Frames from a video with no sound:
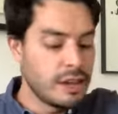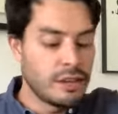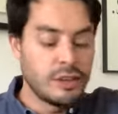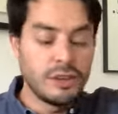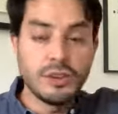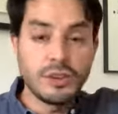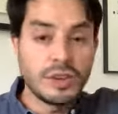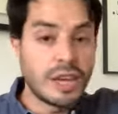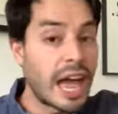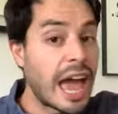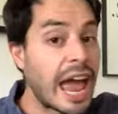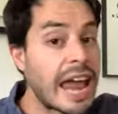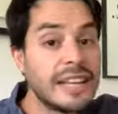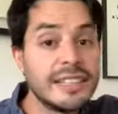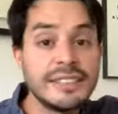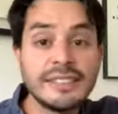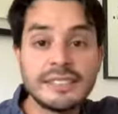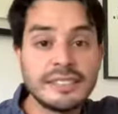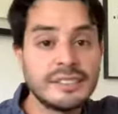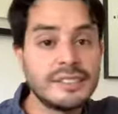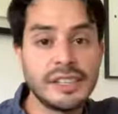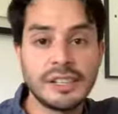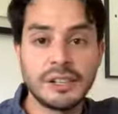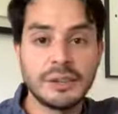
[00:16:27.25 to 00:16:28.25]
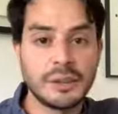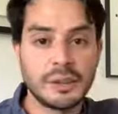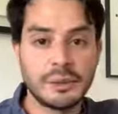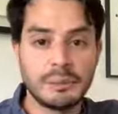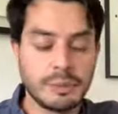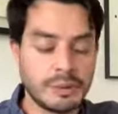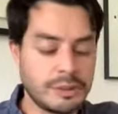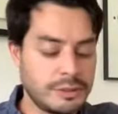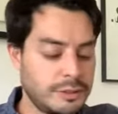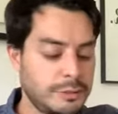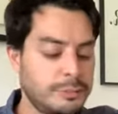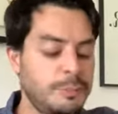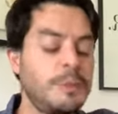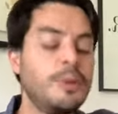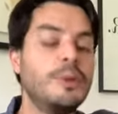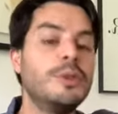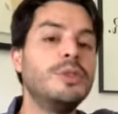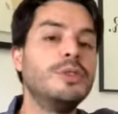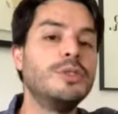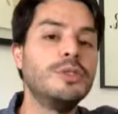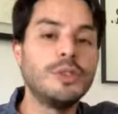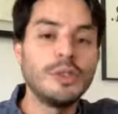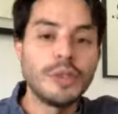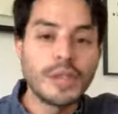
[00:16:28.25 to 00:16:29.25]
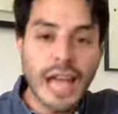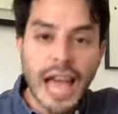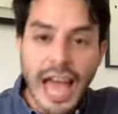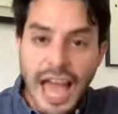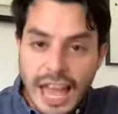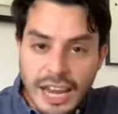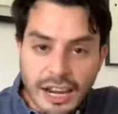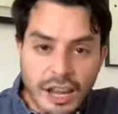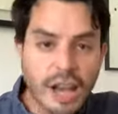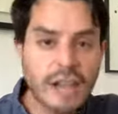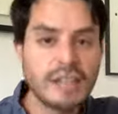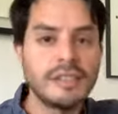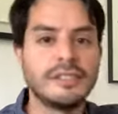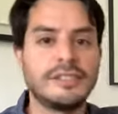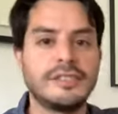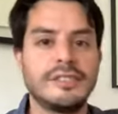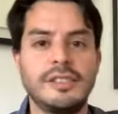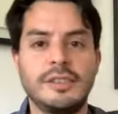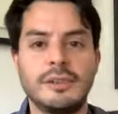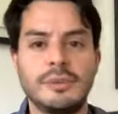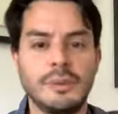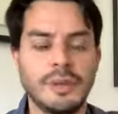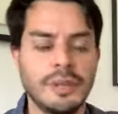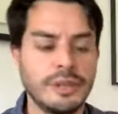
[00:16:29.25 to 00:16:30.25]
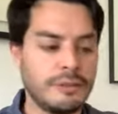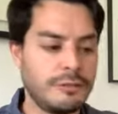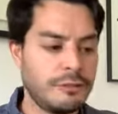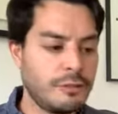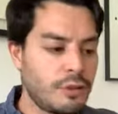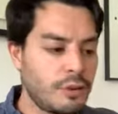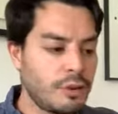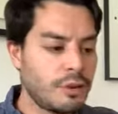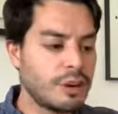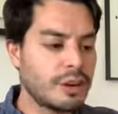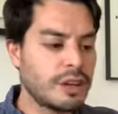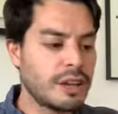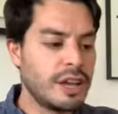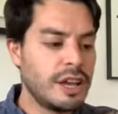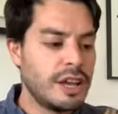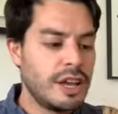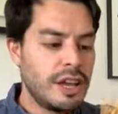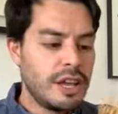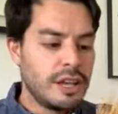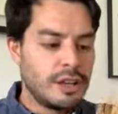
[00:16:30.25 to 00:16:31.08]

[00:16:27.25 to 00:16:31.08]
you can stir it with a spoon, you cannot stir with a fork.